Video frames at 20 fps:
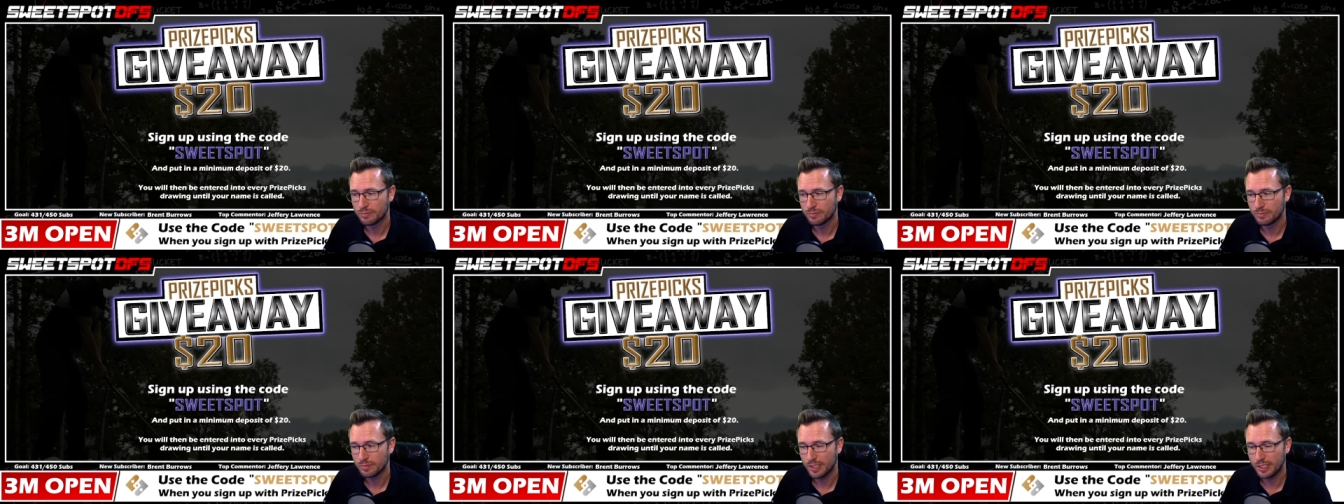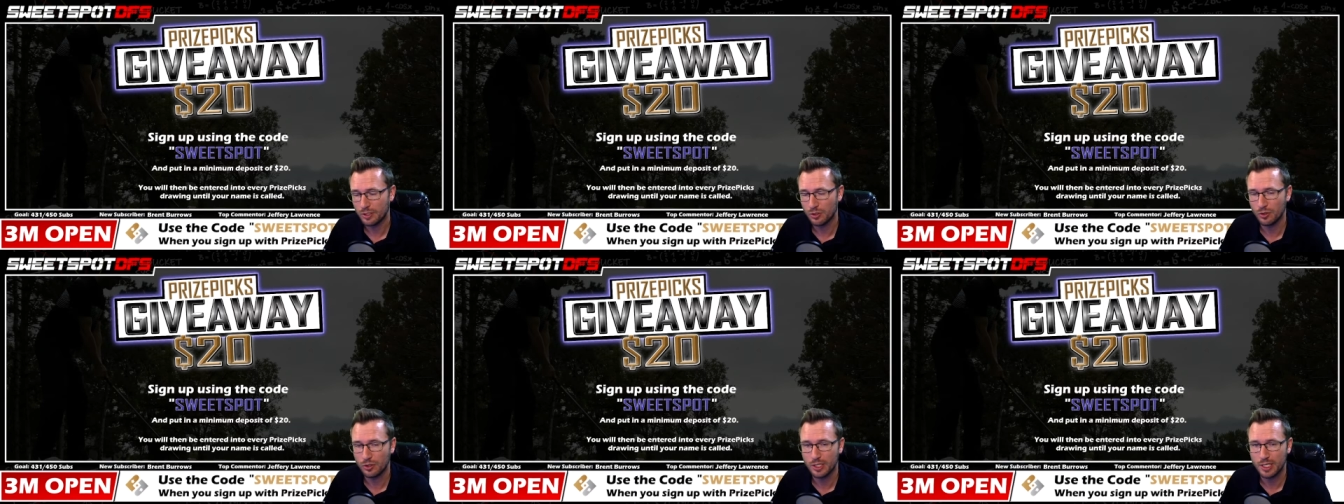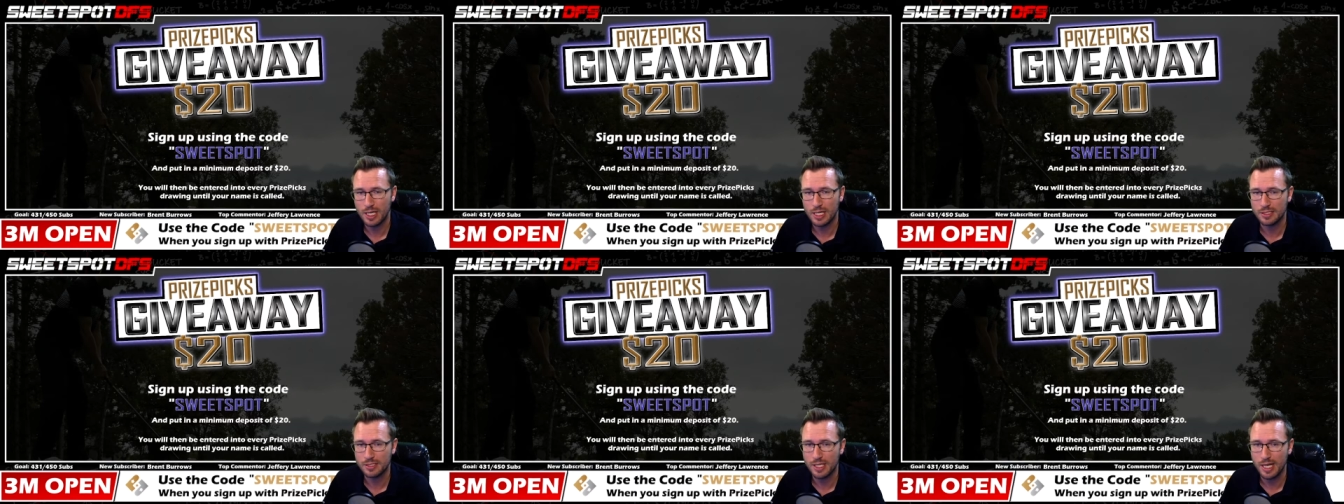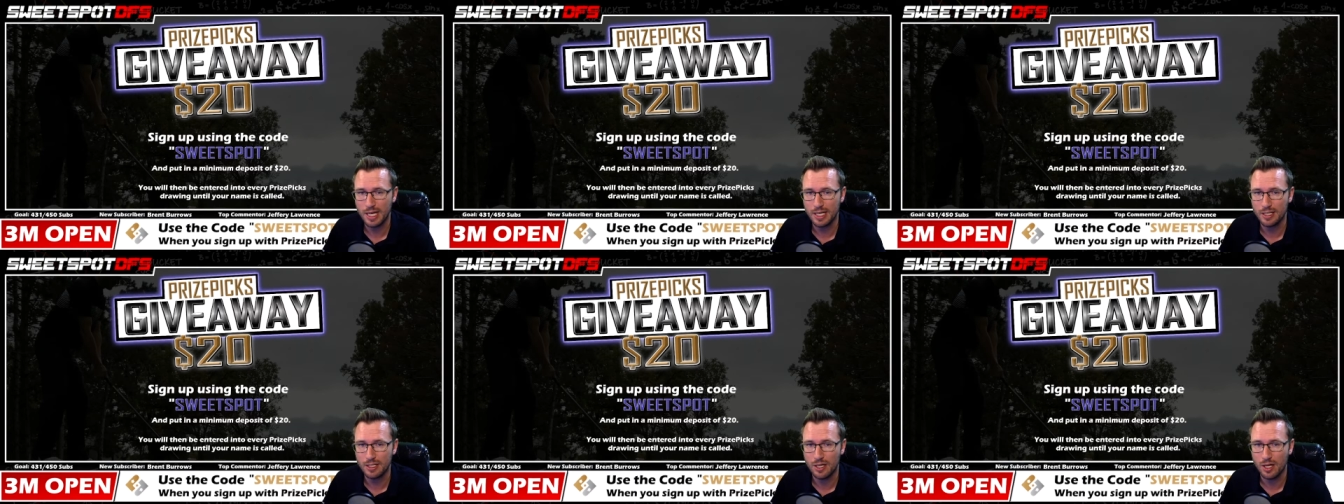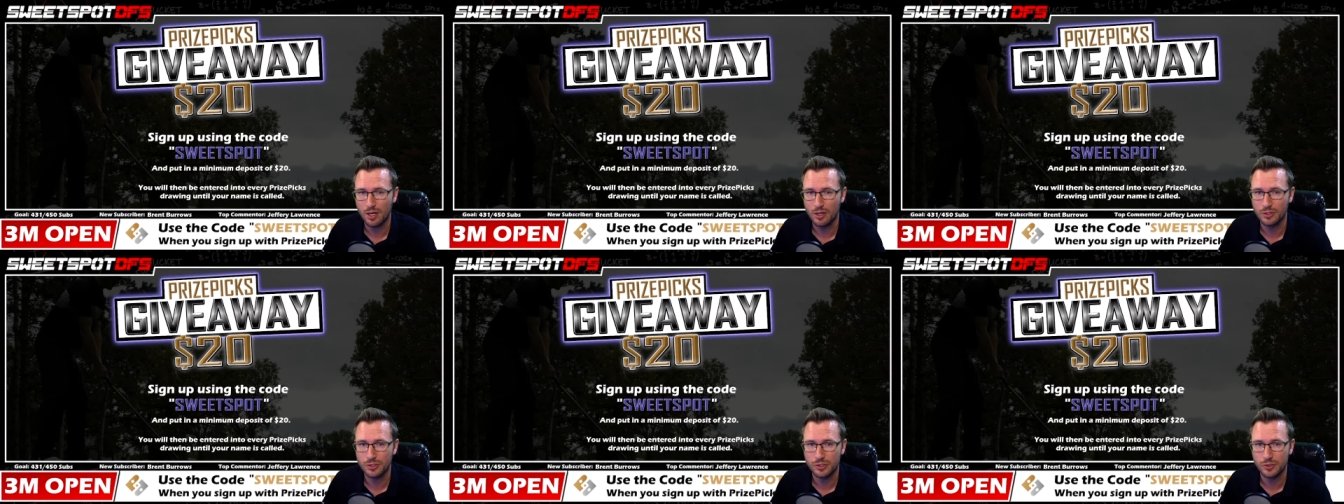It'll only cost you eighty
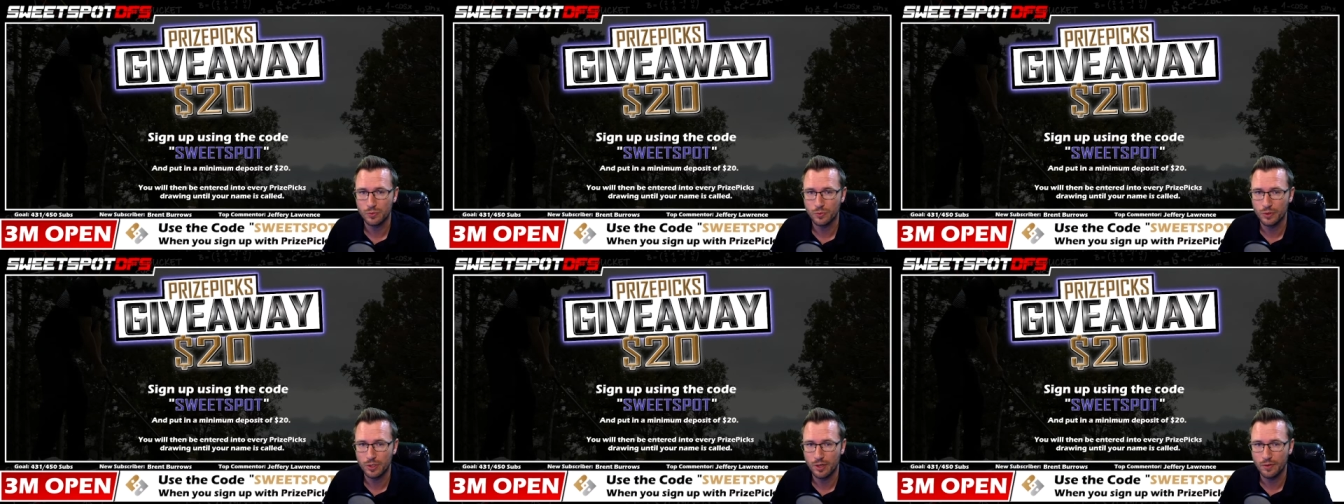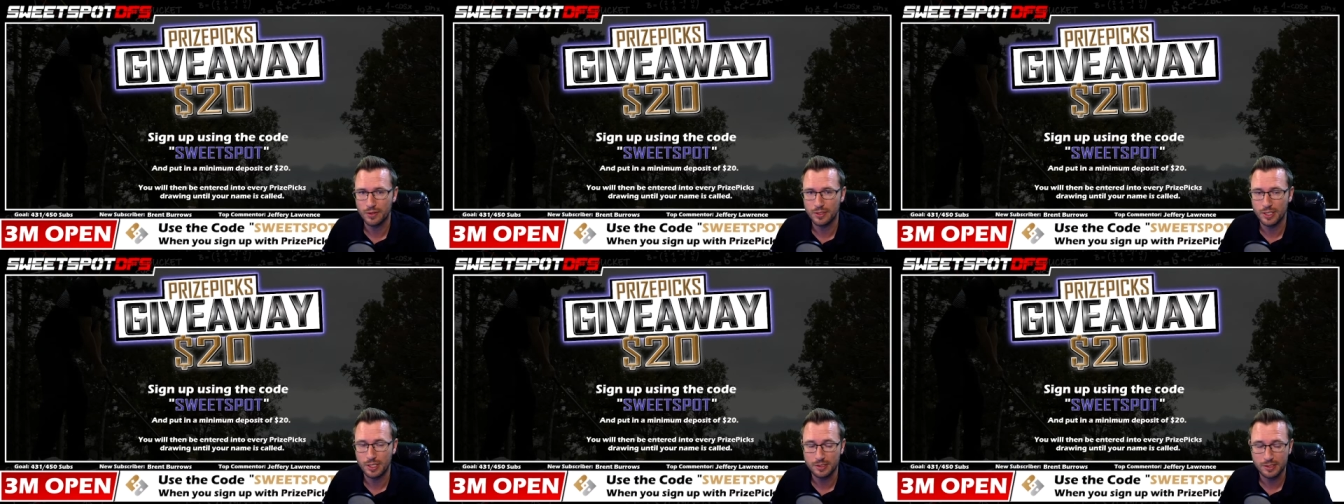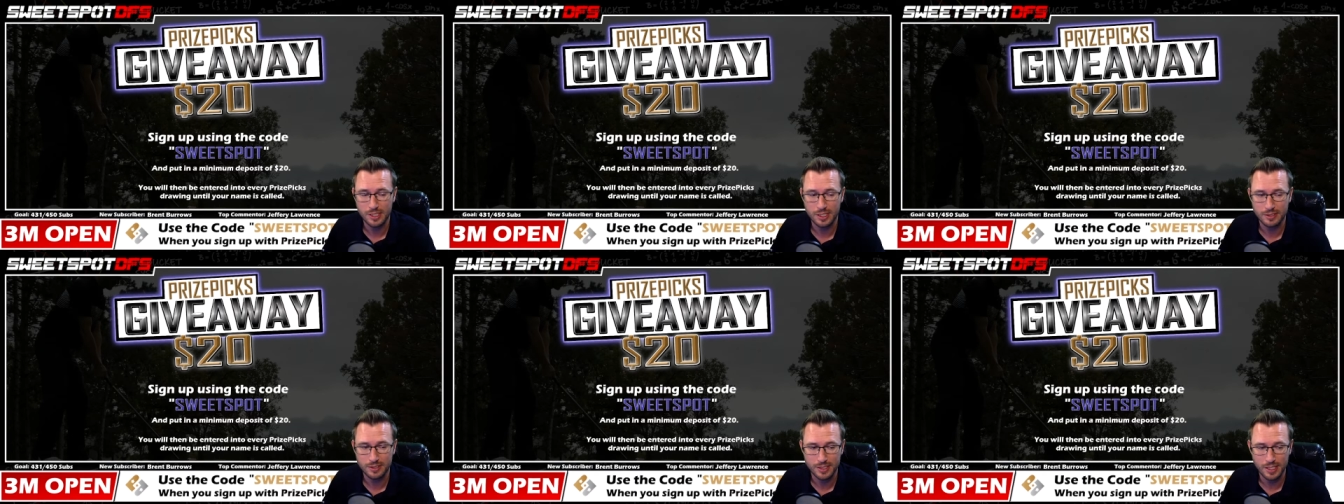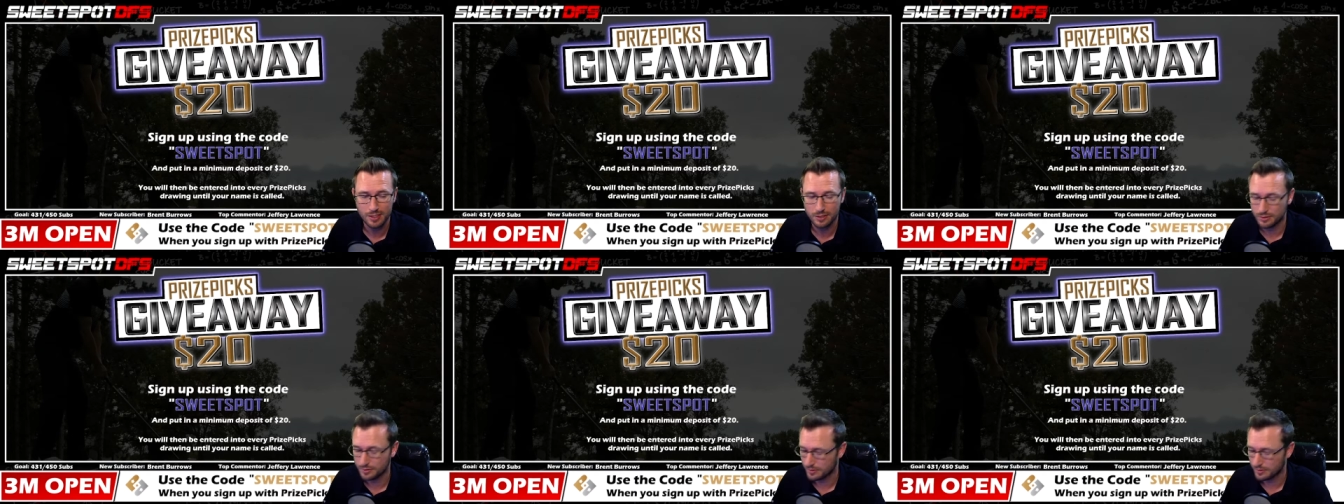dollars when all the dust has settled.